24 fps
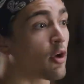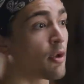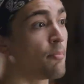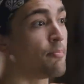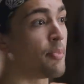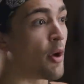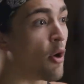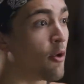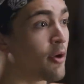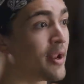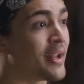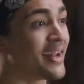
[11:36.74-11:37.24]

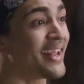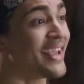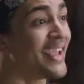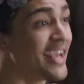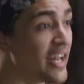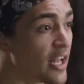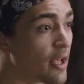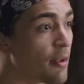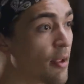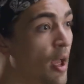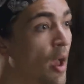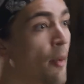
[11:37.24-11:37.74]
component
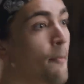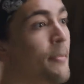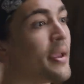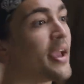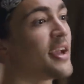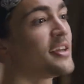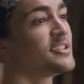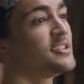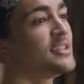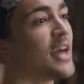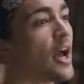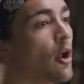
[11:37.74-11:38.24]
in it
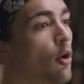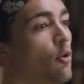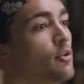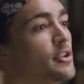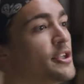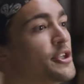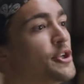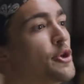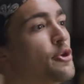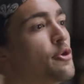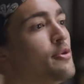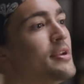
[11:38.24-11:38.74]
because not only
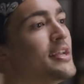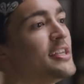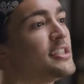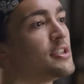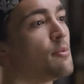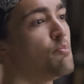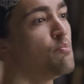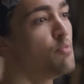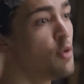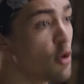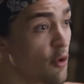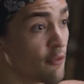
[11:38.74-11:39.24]
do you need to
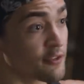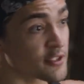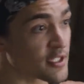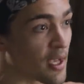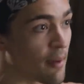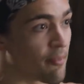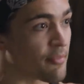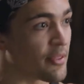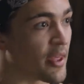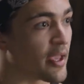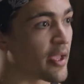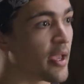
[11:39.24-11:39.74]
move
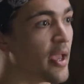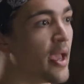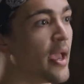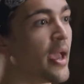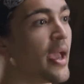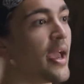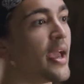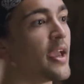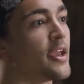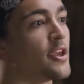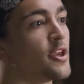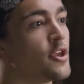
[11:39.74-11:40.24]
something,
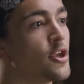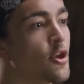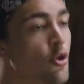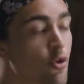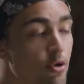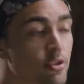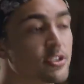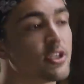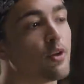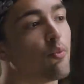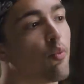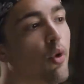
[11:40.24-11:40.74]
it
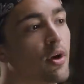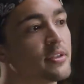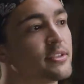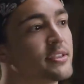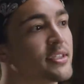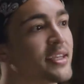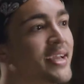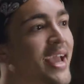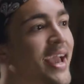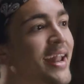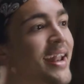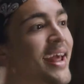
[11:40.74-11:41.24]
usually once
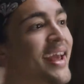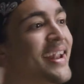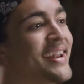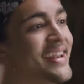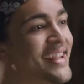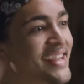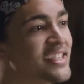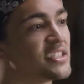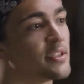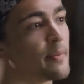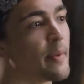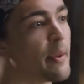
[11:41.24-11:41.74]
again
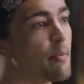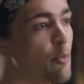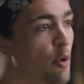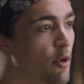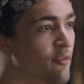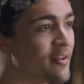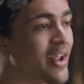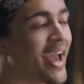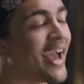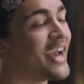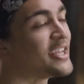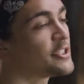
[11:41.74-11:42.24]
needs to be
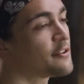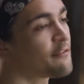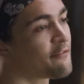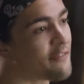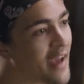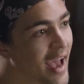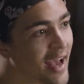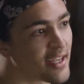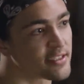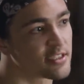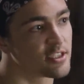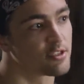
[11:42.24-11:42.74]
moved as
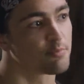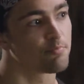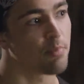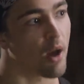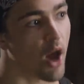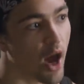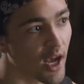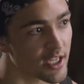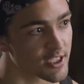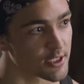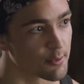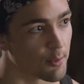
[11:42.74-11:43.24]
fast as
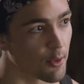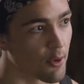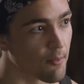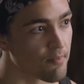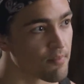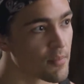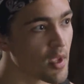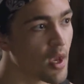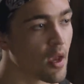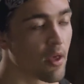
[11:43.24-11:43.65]
possible.